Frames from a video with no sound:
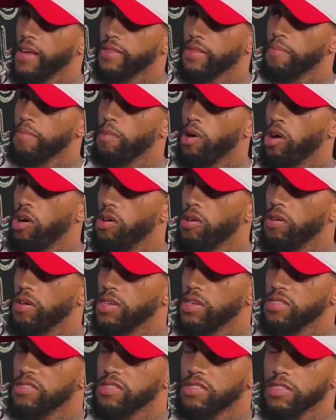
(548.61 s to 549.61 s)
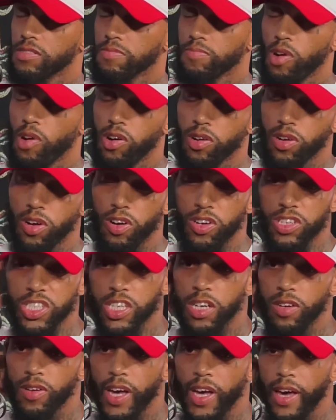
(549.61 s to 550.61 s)
the mall. It's this mall called
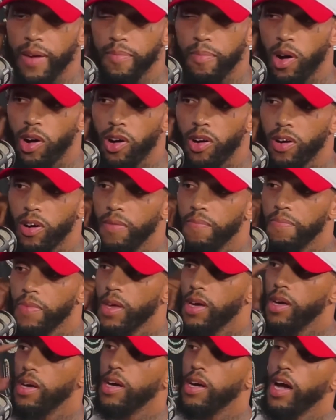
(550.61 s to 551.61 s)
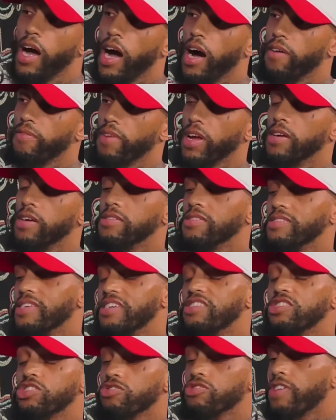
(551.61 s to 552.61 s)
Cheltenham Mall. I ran. It's
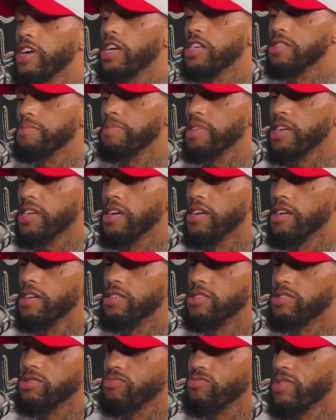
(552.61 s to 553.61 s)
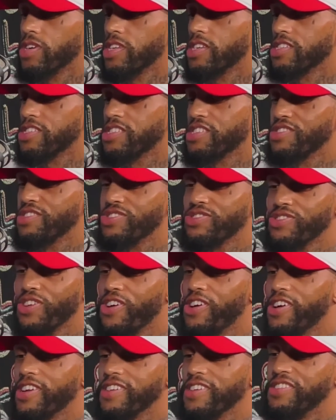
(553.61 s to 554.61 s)
crazy because where this shit
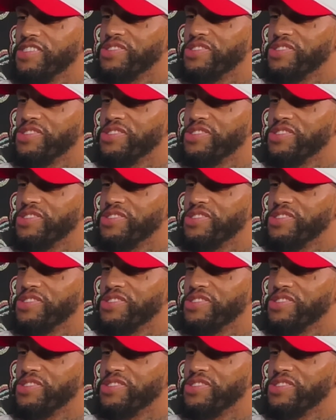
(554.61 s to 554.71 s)
started is